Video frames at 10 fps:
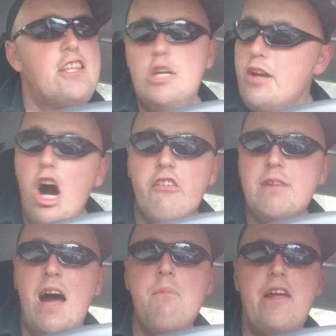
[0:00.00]
Do we all
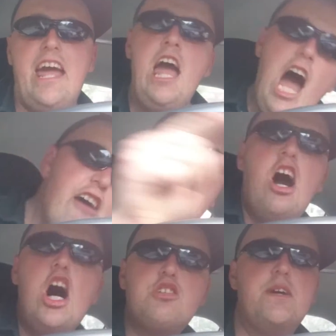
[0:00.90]
remember it? Of
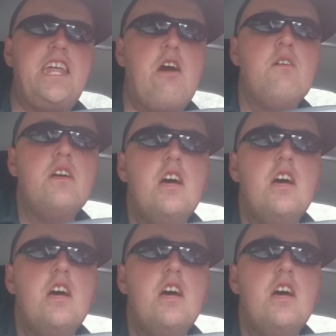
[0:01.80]
course we do.